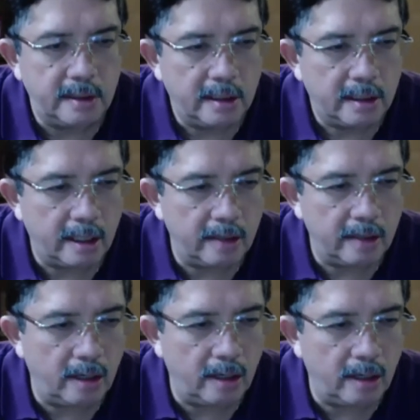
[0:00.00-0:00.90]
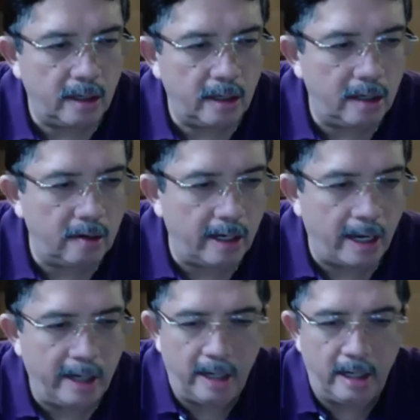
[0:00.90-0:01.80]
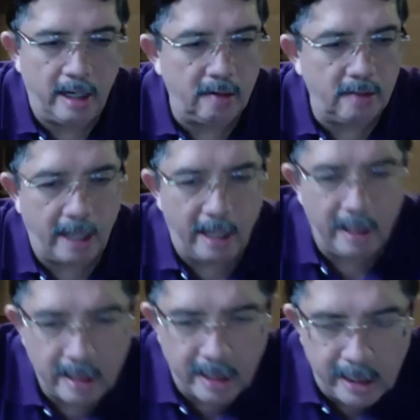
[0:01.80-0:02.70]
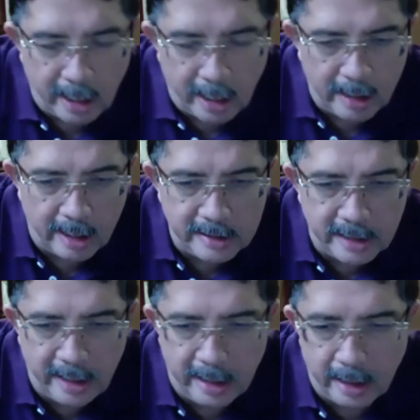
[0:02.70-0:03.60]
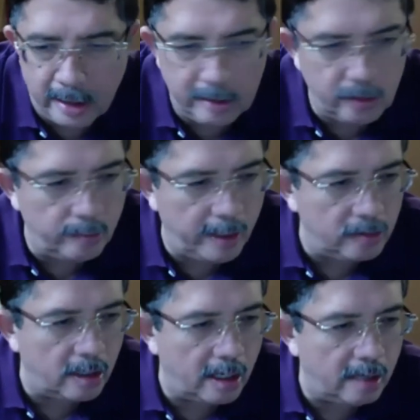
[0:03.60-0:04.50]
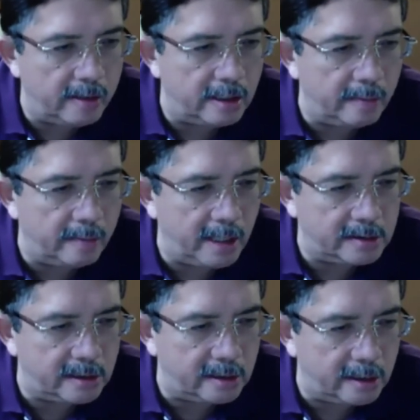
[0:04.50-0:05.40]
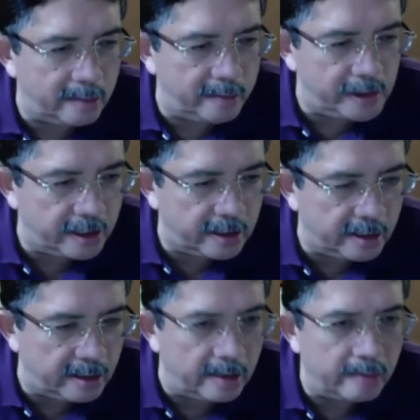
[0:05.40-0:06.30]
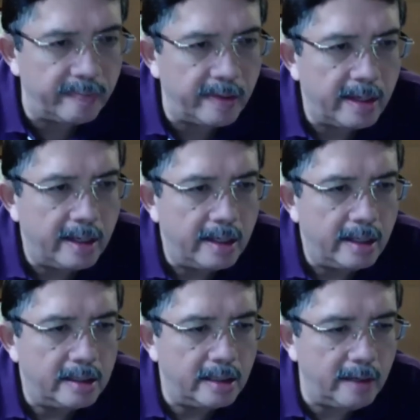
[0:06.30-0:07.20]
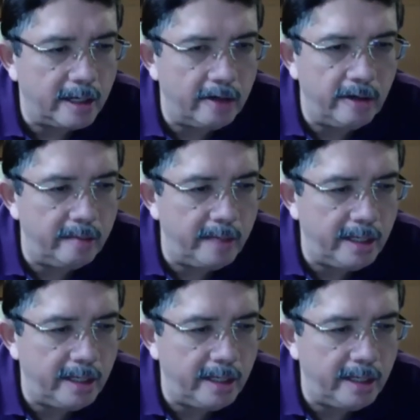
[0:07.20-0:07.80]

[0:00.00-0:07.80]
Can you allow? I can't allow the hand raising here. You may have to allow it, Nirmal, as the administrator here. Nirmal, can you hear me?